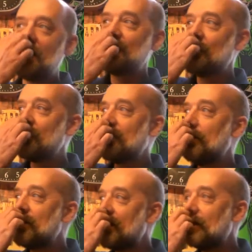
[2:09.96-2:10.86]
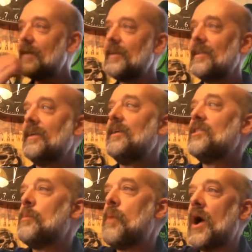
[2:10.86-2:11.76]
So we'd go to
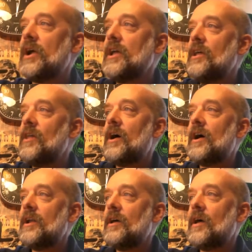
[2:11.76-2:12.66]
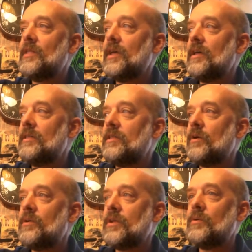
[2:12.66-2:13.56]
the parking lot. I think
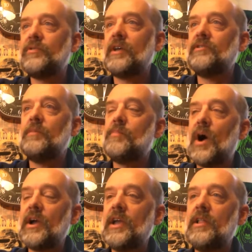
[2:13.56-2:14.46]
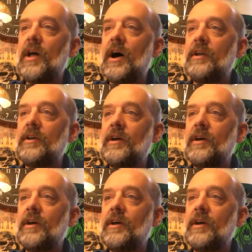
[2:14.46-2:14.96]
there was like some parking lot.